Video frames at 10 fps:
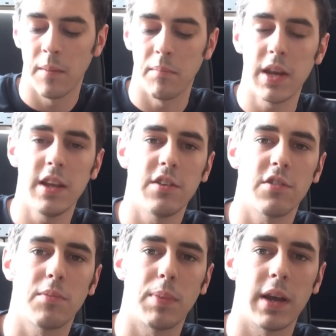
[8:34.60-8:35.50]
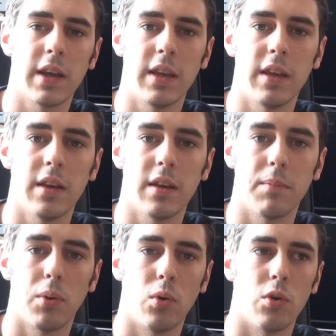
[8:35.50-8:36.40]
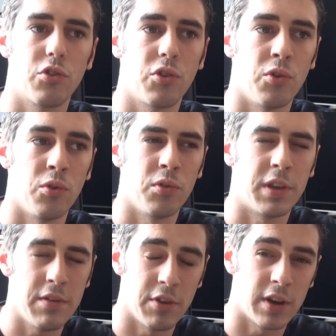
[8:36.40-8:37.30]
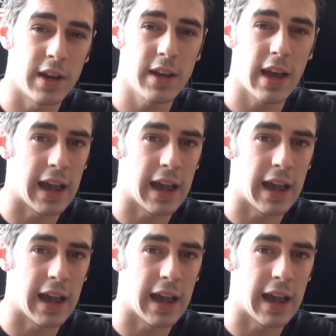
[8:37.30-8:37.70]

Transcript: mini display port to DVI,